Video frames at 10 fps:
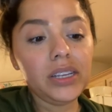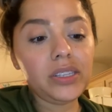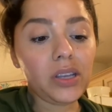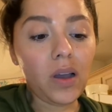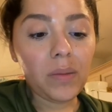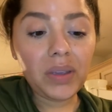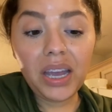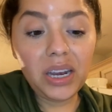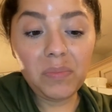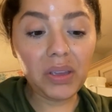So I'm
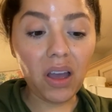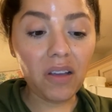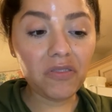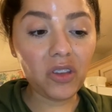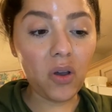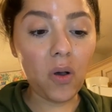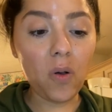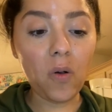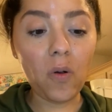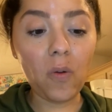going to be off the
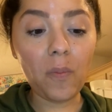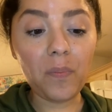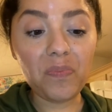whole,